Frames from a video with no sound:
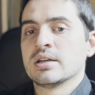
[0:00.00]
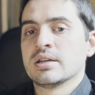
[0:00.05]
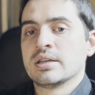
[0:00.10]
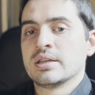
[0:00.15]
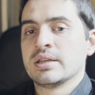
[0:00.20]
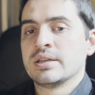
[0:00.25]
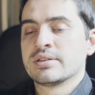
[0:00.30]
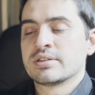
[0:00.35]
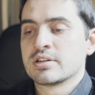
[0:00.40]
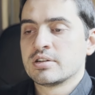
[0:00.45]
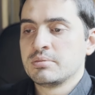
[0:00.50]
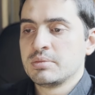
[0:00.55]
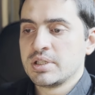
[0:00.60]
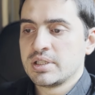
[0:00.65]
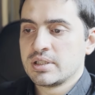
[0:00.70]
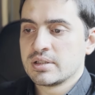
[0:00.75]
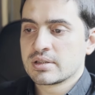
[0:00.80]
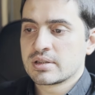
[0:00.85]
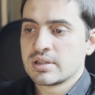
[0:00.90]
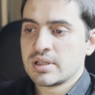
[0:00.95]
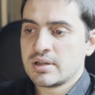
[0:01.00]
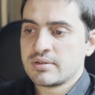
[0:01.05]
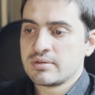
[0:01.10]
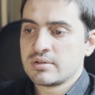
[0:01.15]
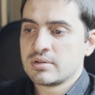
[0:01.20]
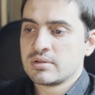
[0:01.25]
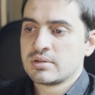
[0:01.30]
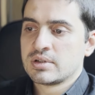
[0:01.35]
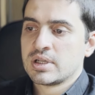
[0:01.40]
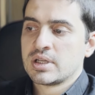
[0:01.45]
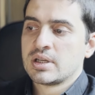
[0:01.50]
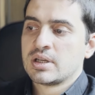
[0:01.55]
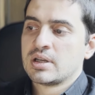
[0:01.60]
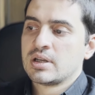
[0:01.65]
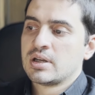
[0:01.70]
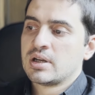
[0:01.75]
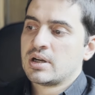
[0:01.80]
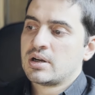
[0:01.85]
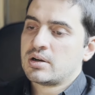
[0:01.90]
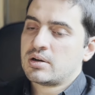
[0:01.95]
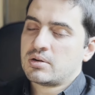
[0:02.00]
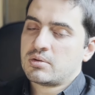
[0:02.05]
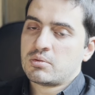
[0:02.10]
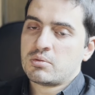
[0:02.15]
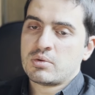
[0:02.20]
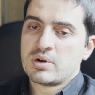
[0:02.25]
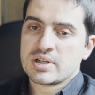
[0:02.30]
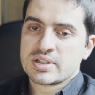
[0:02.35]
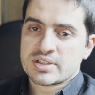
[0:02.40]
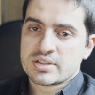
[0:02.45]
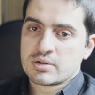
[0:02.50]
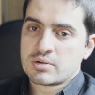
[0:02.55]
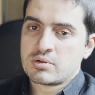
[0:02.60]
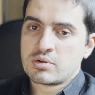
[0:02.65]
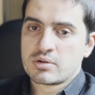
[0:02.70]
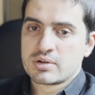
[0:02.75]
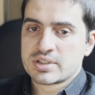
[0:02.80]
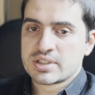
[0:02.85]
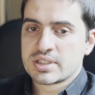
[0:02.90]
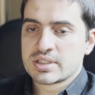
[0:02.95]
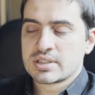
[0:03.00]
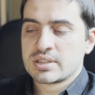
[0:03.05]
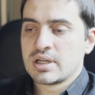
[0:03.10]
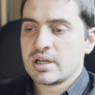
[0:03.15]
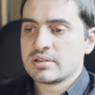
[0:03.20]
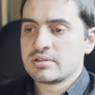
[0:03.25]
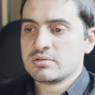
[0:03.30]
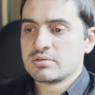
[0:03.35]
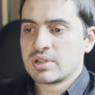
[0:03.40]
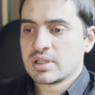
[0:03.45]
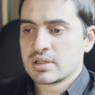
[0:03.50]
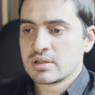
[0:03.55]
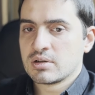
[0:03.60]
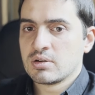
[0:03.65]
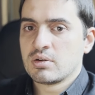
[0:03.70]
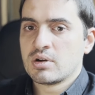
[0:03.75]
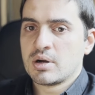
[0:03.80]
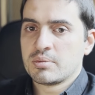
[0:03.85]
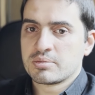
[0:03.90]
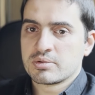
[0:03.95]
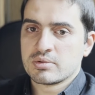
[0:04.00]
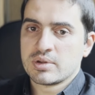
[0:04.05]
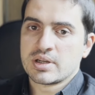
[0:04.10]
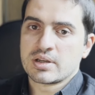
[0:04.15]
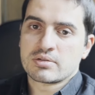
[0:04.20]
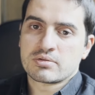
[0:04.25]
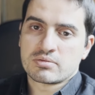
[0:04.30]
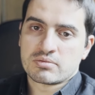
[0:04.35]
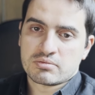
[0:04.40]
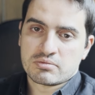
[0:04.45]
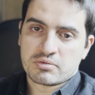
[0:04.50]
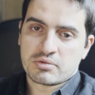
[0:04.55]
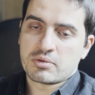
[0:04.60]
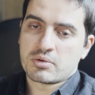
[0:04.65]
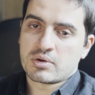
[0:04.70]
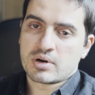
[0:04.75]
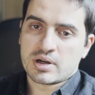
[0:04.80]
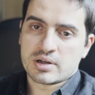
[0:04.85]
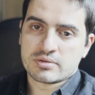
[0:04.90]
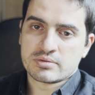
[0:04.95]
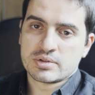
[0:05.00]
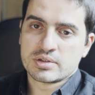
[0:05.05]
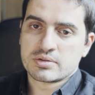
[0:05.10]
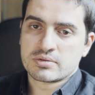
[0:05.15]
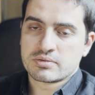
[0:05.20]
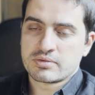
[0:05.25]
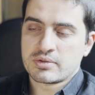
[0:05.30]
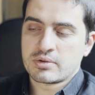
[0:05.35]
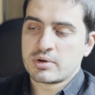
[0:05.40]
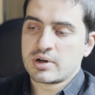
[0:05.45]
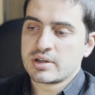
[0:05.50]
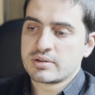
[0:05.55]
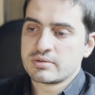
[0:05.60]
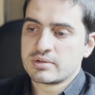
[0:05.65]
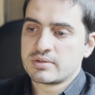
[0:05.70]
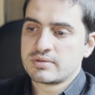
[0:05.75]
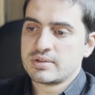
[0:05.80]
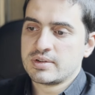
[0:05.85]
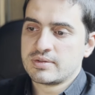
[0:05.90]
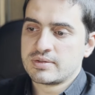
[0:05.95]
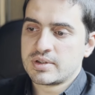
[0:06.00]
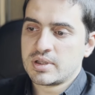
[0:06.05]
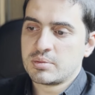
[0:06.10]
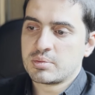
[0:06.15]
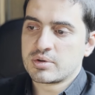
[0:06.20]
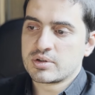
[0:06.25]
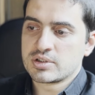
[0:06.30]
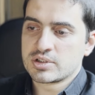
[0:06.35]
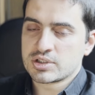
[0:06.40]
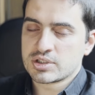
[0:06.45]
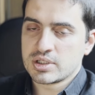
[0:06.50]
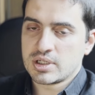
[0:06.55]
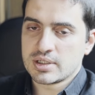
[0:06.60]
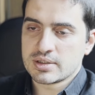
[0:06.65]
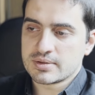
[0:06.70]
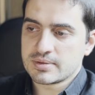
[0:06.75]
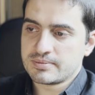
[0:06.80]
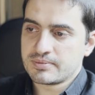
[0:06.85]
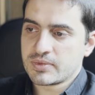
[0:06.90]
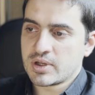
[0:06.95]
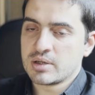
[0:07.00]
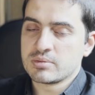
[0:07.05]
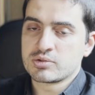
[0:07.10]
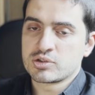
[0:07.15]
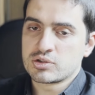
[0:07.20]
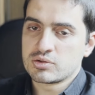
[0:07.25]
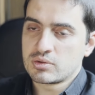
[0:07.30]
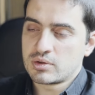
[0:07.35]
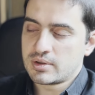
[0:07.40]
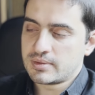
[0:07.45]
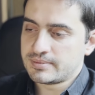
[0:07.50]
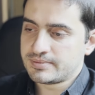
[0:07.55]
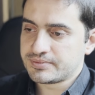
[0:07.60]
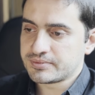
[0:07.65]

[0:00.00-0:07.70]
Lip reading: intermediate level, once the course is done, you can go up like 400, 450 per shot, I'm sure.